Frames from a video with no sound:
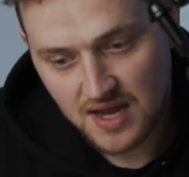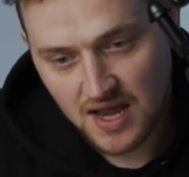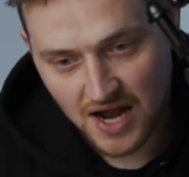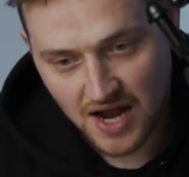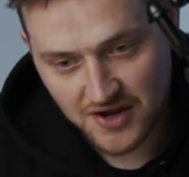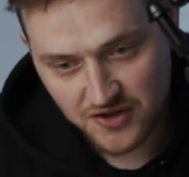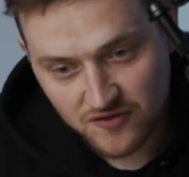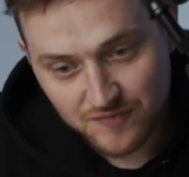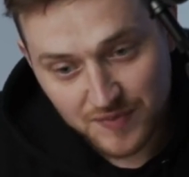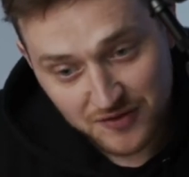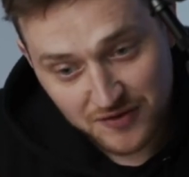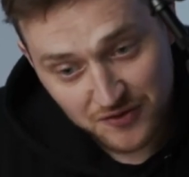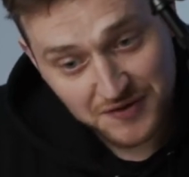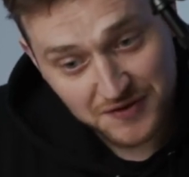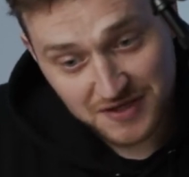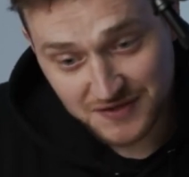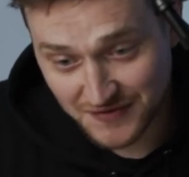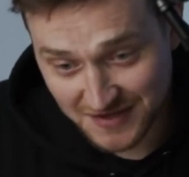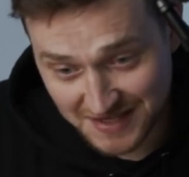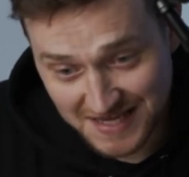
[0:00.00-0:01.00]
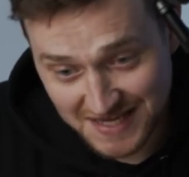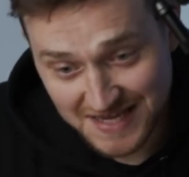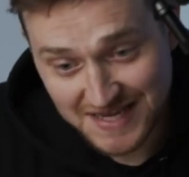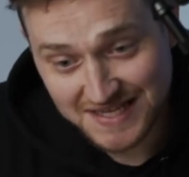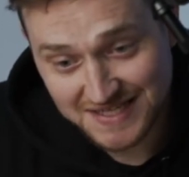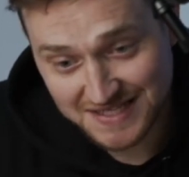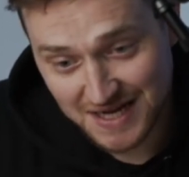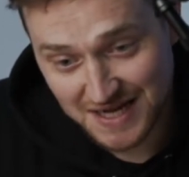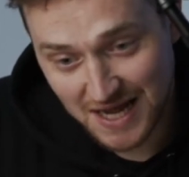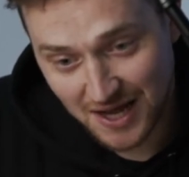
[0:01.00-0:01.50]
And you've been doing this for
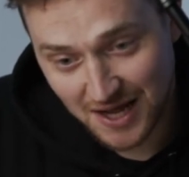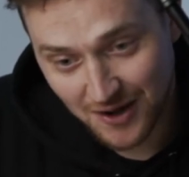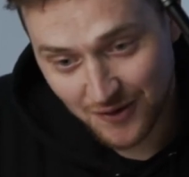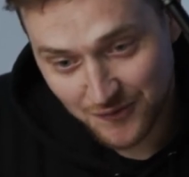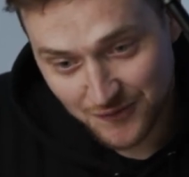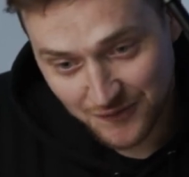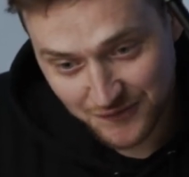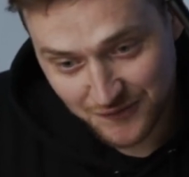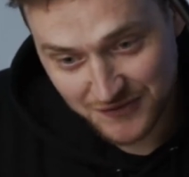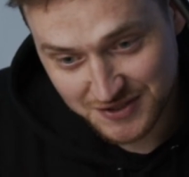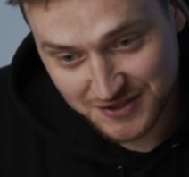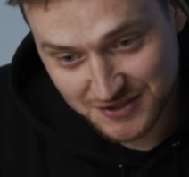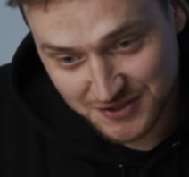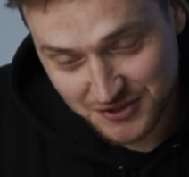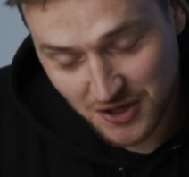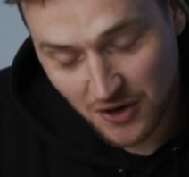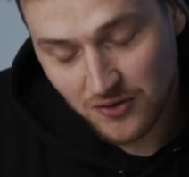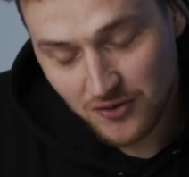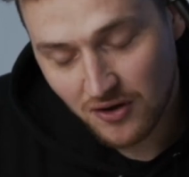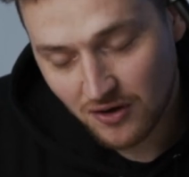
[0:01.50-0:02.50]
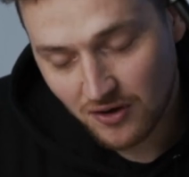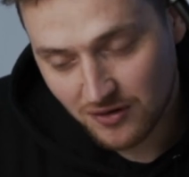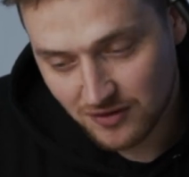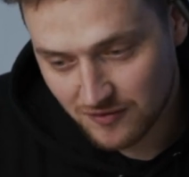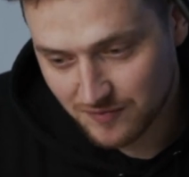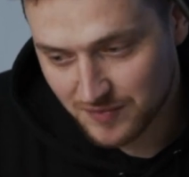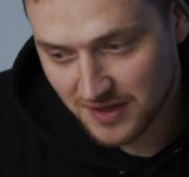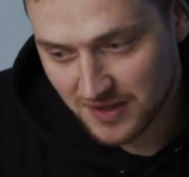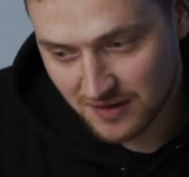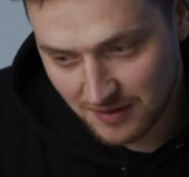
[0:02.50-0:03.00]
years now. For so long
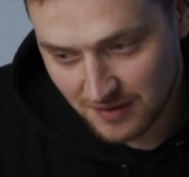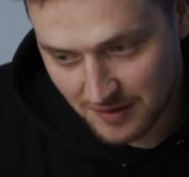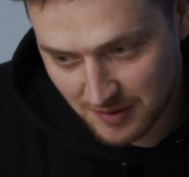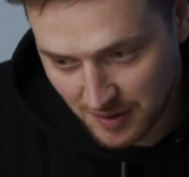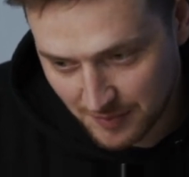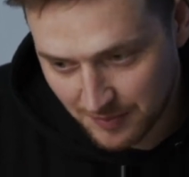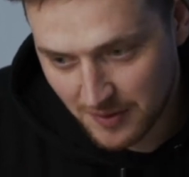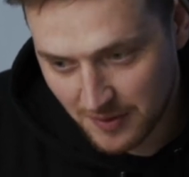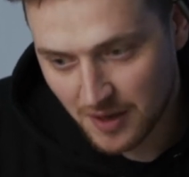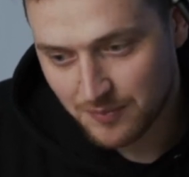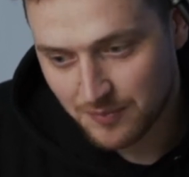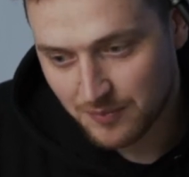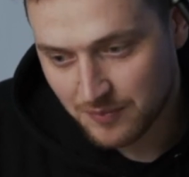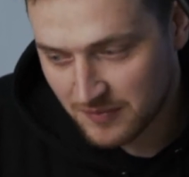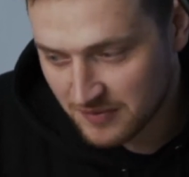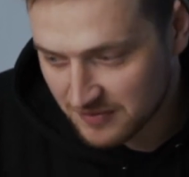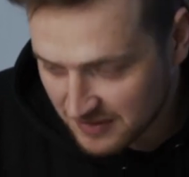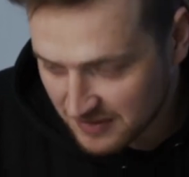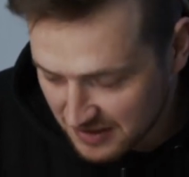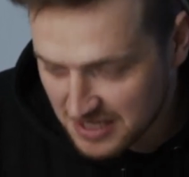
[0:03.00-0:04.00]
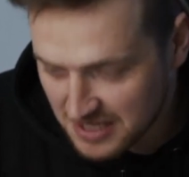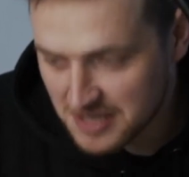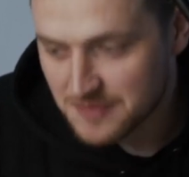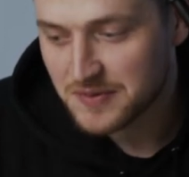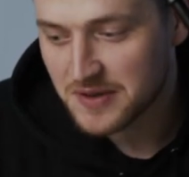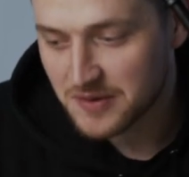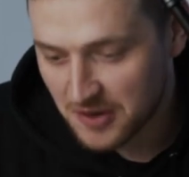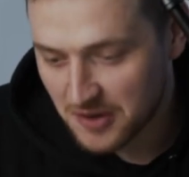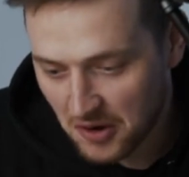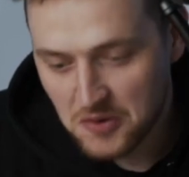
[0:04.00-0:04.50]
you've been
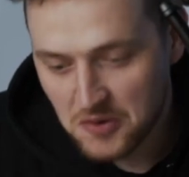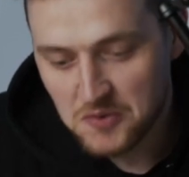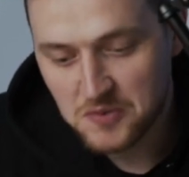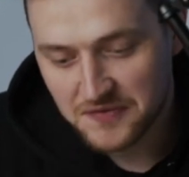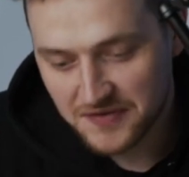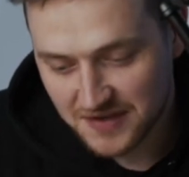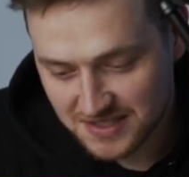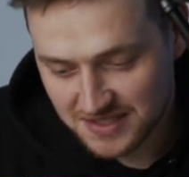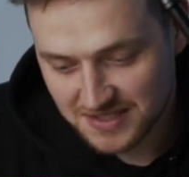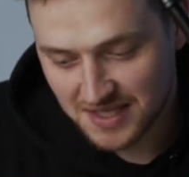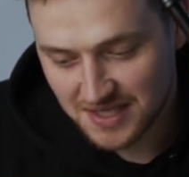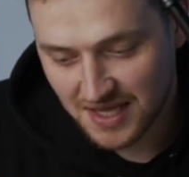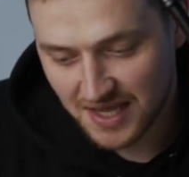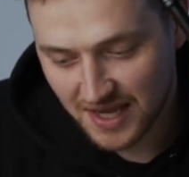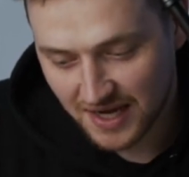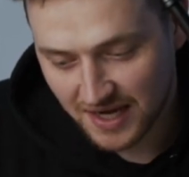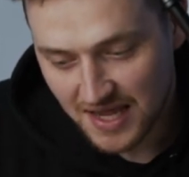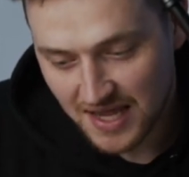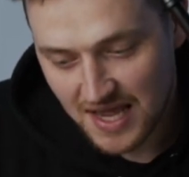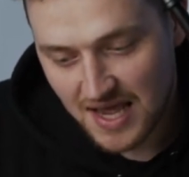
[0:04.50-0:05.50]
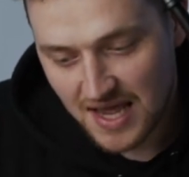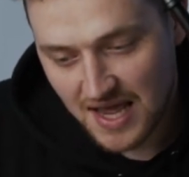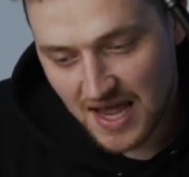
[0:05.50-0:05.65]
keeping going with this thing.